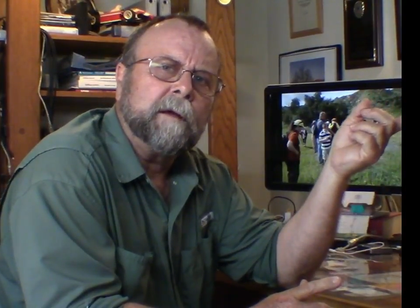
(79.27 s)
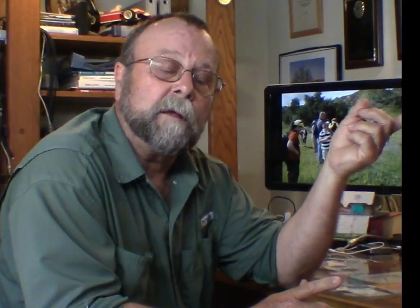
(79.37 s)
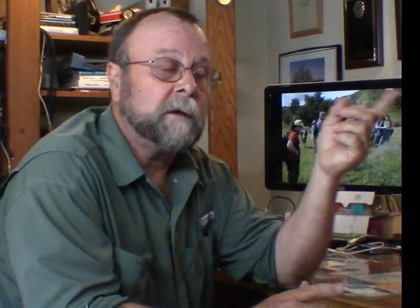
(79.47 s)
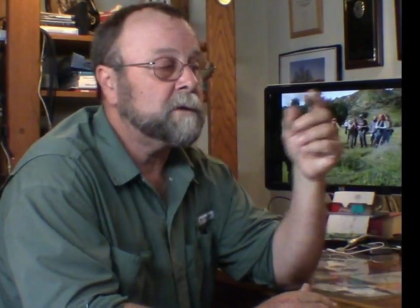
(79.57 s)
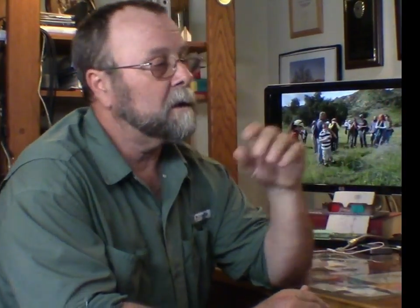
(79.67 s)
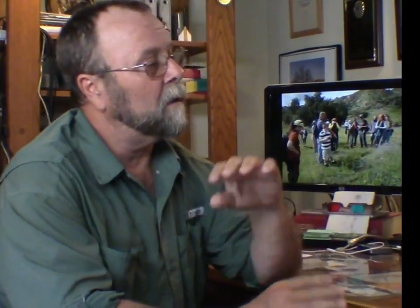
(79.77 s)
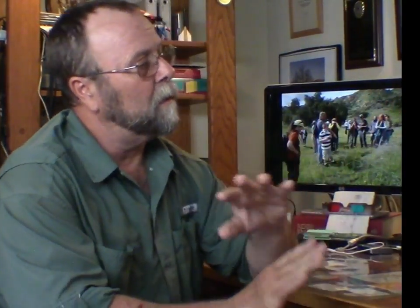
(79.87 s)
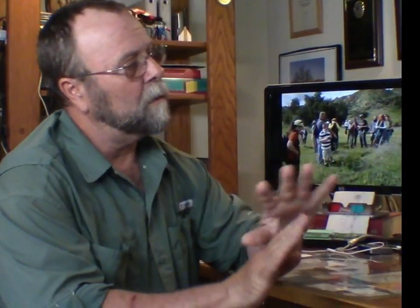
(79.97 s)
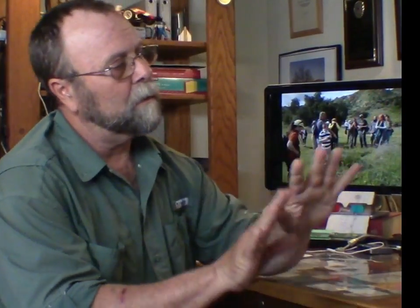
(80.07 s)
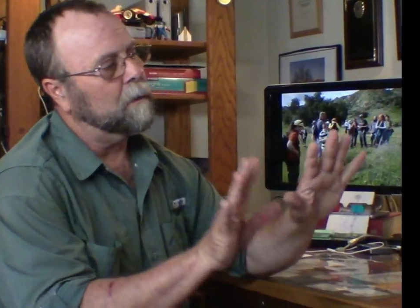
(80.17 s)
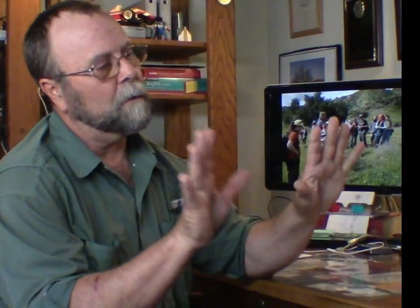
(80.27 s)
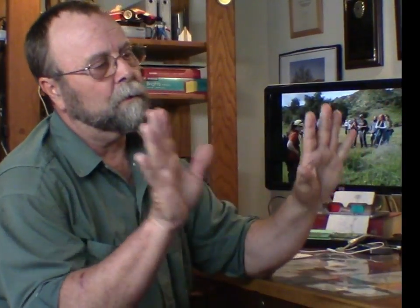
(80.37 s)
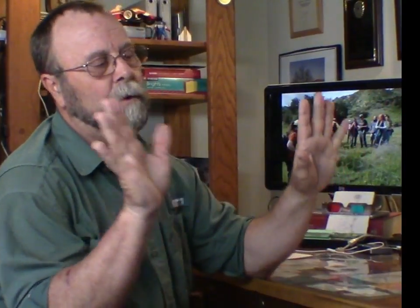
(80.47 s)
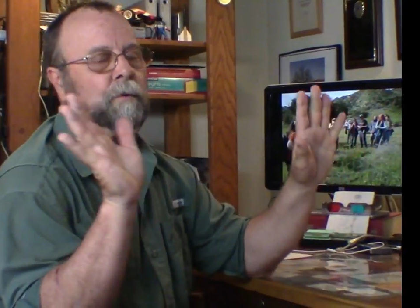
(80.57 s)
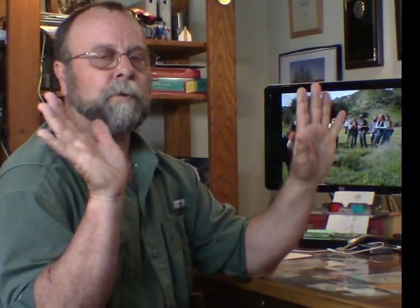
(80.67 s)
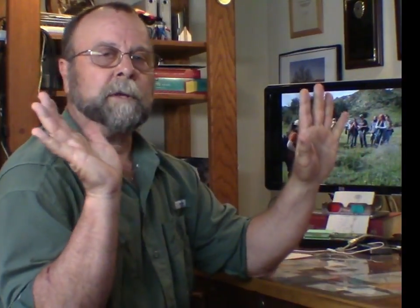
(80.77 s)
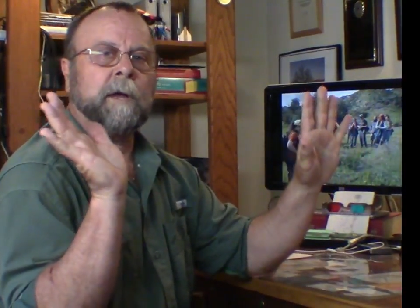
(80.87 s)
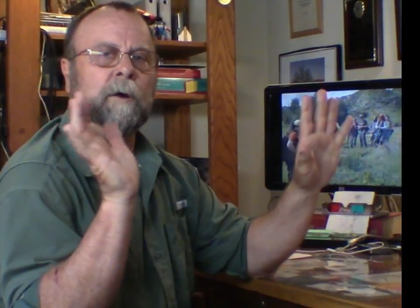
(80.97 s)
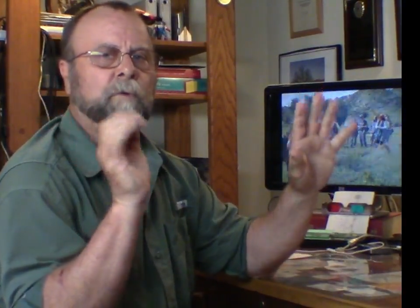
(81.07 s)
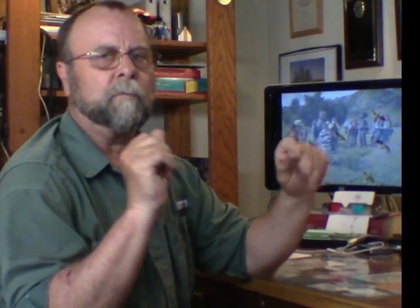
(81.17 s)
And they said, oh, don't read
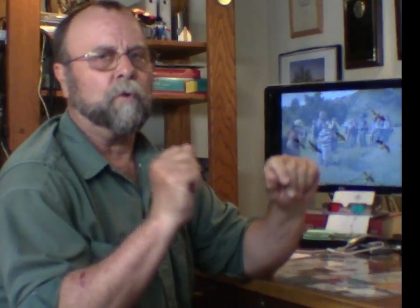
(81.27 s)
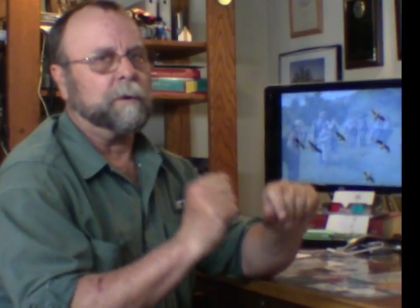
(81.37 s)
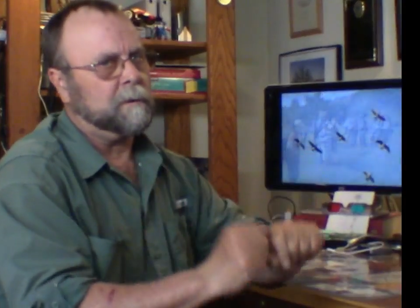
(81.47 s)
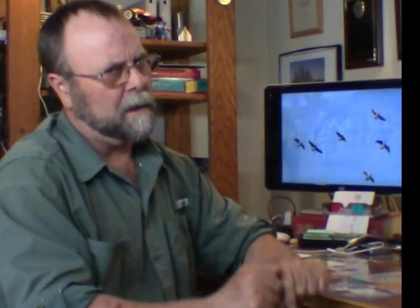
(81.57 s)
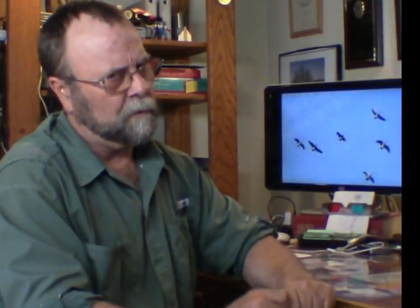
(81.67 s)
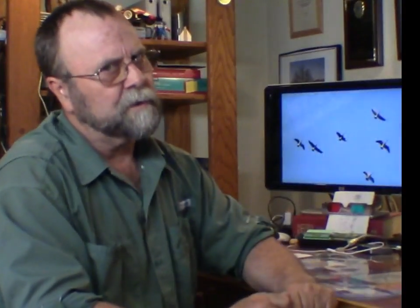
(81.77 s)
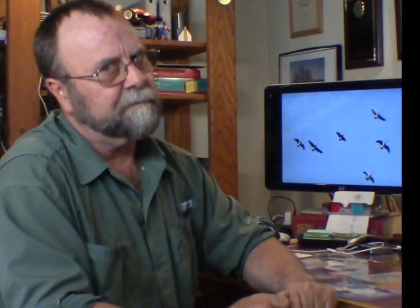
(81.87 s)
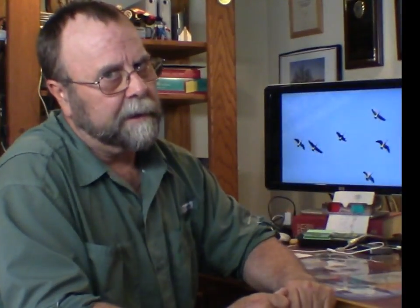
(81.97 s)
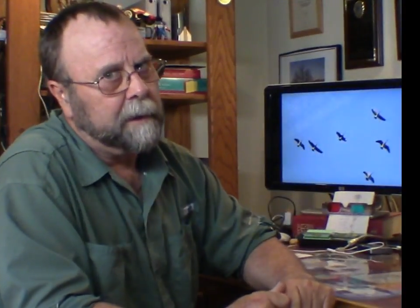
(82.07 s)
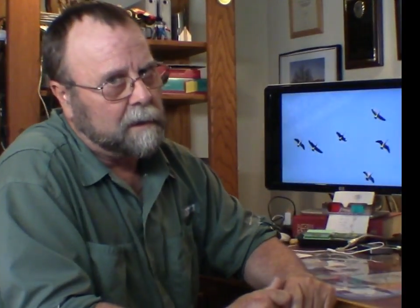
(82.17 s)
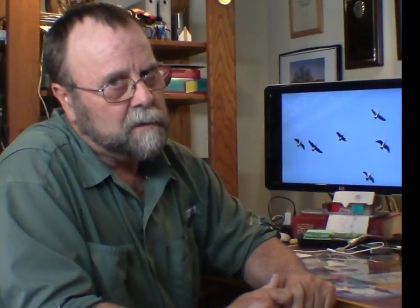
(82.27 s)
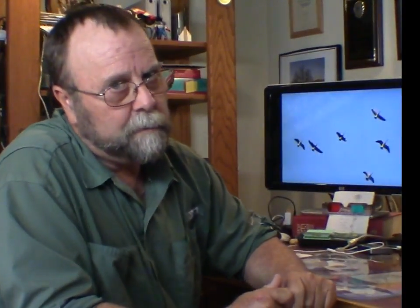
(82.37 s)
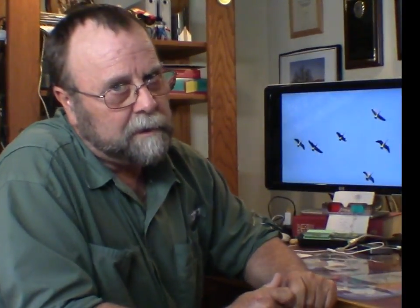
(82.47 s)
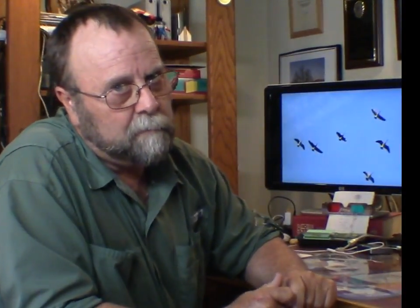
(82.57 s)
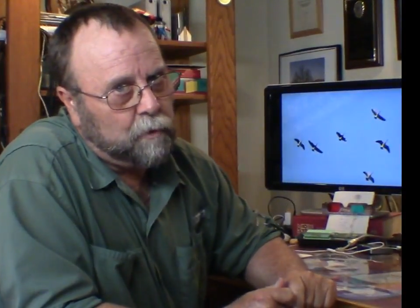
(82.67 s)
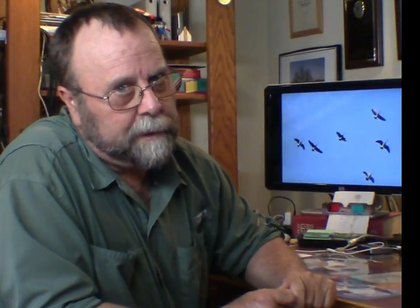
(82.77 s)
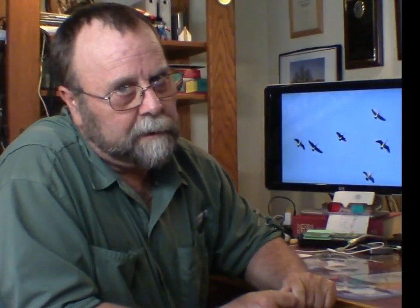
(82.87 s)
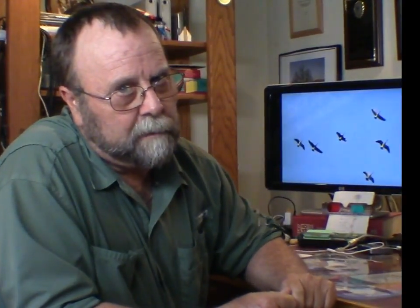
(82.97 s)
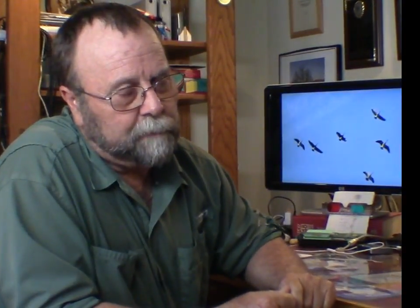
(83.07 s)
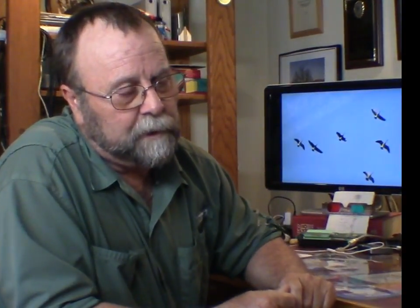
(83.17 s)
that report. That was financed by the Boeing
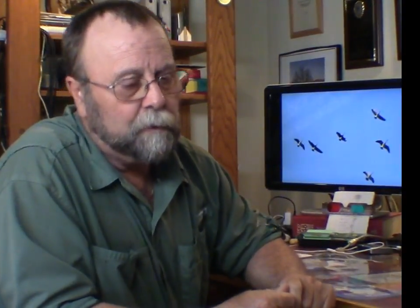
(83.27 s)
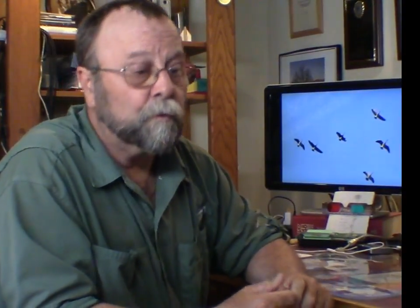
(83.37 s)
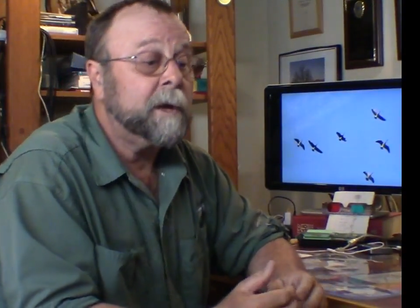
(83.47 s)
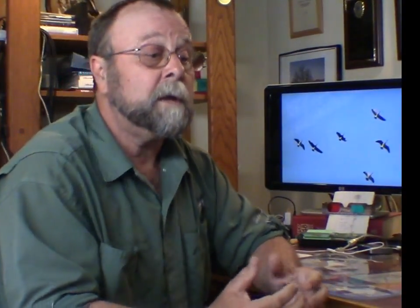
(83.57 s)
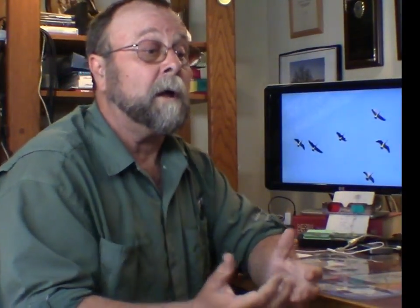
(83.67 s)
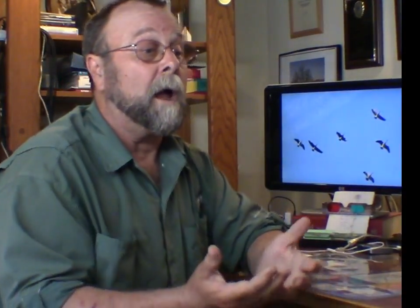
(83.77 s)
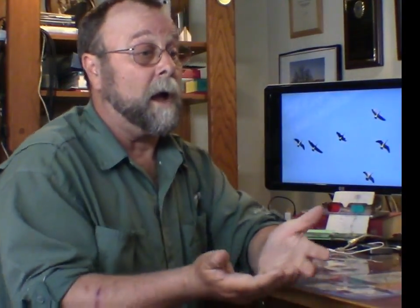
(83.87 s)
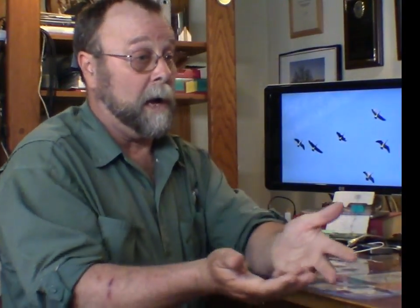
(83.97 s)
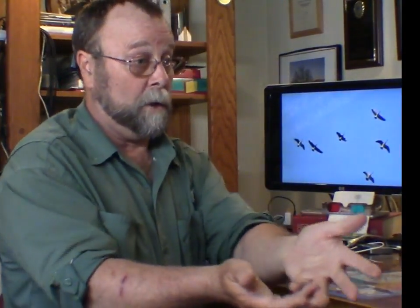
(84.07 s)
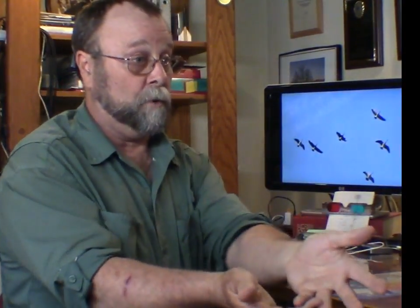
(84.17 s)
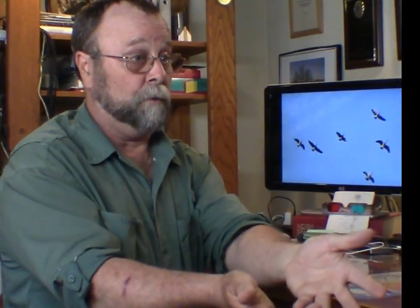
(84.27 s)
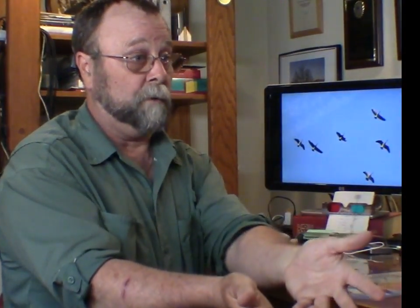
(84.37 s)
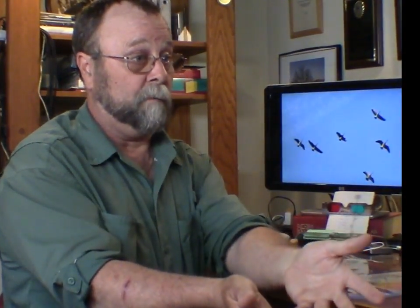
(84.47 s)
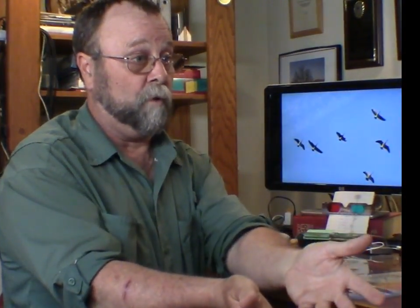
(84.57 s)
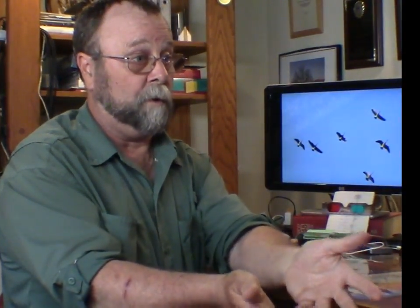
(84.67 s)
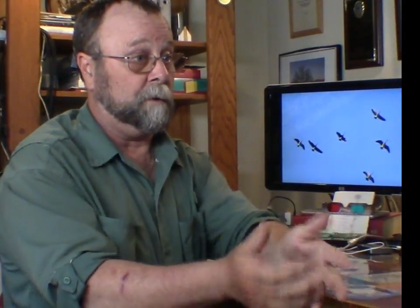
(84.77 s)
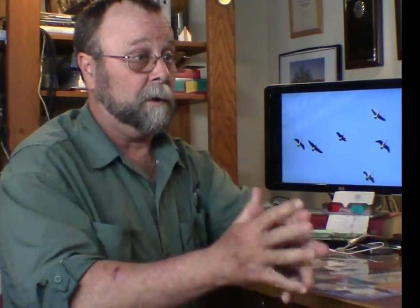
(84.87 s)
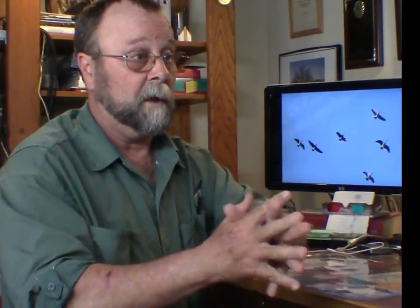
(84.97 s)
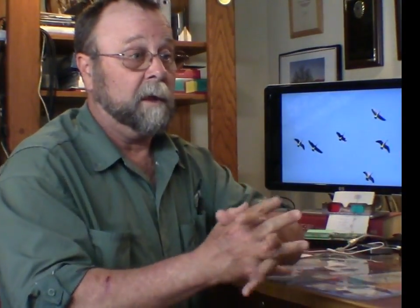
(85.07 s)
Company. Read our report.